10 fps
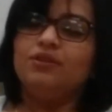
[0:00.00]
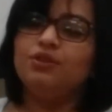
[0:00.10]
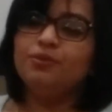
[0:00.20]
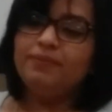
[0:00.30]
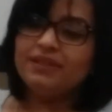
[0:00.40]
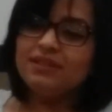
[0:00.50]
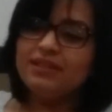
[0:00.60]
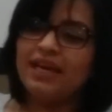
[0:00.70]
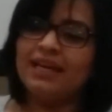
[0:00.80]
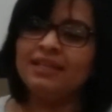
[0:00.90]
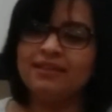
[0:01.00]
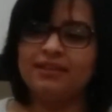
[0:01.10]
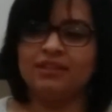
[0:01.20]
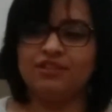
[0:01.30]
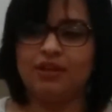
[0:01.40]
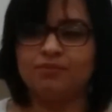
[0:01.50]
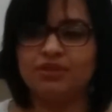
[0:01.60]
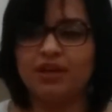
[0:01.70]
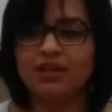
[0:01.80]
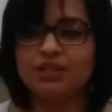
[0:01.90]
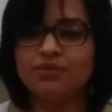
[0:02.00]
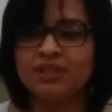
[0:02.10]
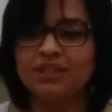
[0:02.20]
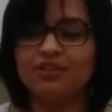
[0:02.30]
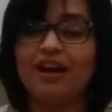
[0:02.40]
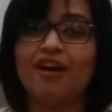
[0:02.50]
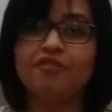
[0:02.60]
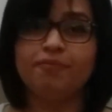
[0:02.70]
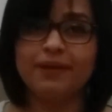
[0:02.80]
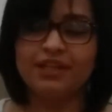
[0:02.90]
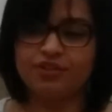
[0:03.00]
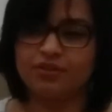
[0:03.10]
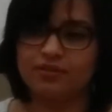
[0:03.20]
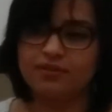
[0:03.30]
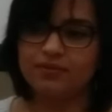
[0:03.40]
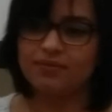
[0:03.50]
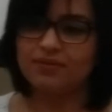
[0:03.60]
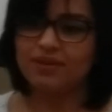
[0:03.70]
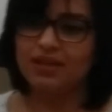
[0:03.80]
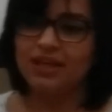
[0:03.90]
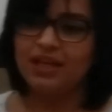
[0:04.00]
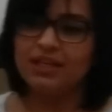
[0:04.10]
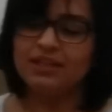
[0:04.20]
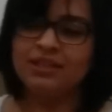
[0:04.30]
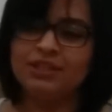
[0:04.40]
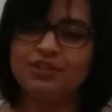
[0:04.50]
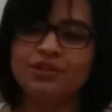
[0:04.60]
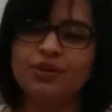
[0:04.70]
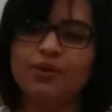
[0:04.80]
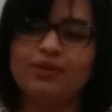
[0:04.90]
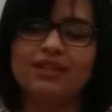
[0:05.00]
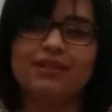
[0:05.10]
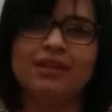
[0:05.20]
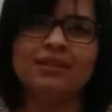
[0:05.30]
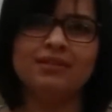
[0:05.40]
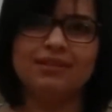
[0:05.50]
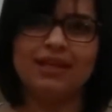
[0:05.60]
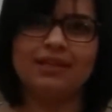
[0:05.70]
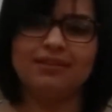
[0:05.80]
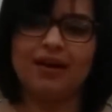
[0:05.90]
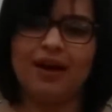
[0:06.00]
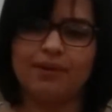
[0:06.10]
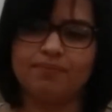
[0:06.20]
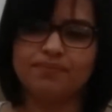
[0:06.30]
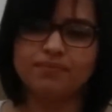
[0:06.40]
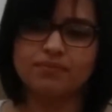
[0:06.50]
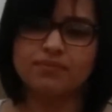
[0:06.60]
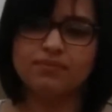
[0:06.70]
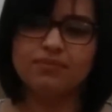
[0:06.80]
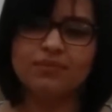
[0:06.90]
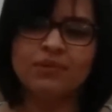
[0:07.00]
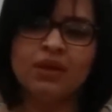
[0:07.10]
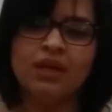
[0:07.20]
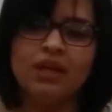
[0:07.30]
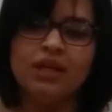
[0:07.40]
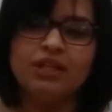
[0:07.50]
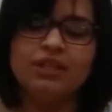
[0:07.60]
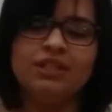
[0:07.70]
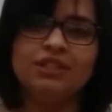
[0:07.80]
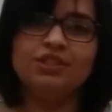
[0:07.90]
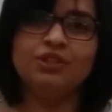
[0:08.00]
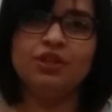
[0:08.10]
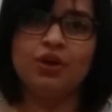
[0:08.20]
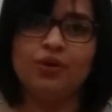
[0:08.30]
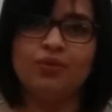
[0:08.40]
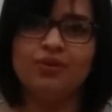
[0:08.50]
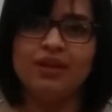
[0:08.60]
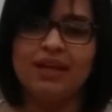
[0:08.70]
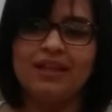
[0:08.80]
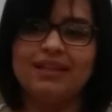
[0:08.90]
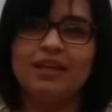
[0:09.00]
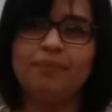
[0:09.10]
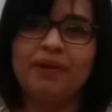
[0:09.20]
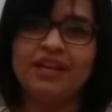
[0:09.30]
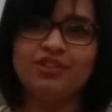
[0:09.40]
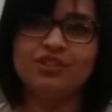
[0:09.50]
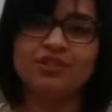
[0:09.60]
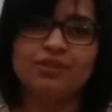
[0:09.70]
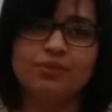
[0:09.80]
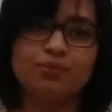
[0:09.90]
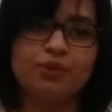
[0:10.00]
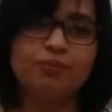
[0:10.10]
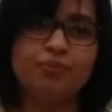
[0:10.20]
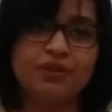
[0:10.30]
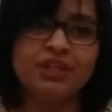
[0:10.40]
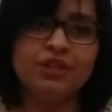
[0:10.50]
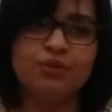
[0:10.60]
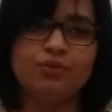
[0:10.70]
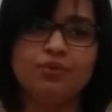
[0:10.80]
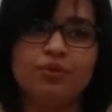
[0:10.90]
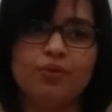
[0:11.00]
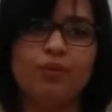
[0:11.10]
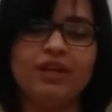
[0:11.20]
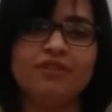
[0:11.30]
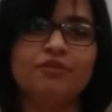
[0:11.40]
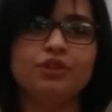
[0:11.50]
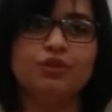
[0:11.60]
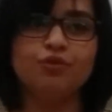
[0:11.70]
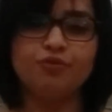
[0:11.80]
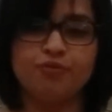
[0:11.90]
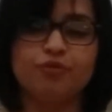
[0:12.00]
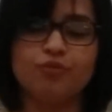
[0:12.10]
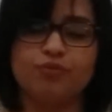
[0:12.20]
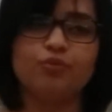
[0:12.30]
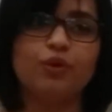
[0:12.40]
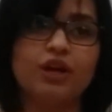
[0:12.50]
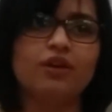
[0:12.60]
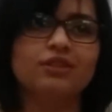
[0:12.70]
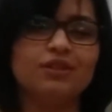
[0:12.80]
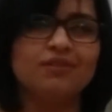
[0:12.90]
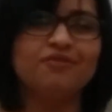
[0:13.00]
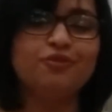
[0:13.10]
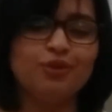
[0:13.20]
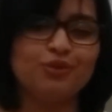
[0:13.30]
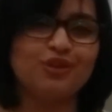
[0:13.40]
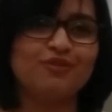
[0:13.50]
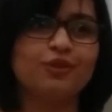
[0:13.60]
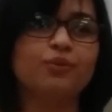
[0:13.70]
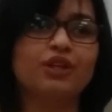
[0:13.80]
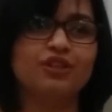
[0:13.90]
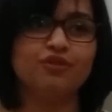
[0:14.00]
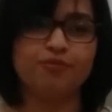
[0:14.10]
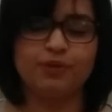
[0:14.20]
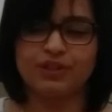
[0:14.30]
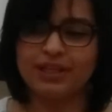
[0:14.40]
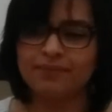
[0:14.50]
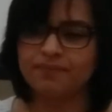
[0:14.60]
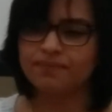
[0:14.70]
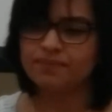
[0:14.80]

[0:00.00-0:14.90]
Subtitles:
To build anything, Shamsha, you need to have patience. You need to know that things take time. You need to know that patience will bring you whatever you work, the fruit of the work you've put in.